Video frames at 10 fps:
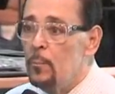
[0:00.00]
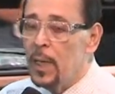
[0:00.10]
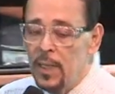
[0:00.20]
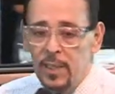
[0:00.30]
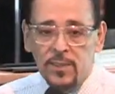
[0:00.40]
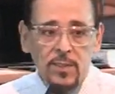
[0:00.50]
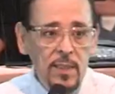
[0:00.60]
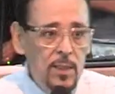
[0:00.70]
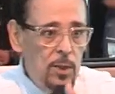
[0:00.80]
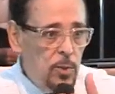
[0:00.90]
But
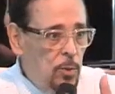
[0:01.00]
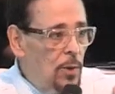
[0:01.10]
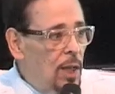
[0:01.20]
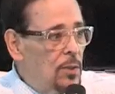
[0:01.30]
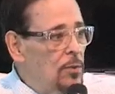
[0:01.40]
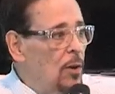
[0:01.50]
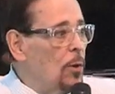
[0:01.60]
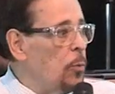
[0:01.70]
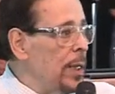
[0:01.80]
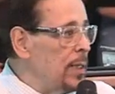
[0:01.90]
listen, you all
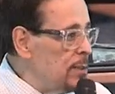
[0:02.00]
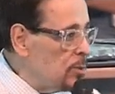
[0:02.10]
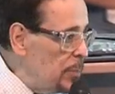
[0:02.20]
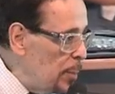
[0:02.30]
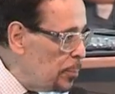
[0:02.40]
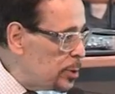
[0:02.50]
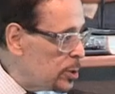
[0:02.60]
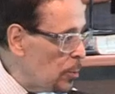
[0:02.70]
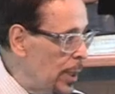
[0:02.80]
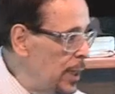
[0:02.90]
know what needs to be
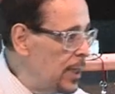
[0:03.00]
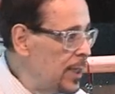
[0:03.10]
pushed away.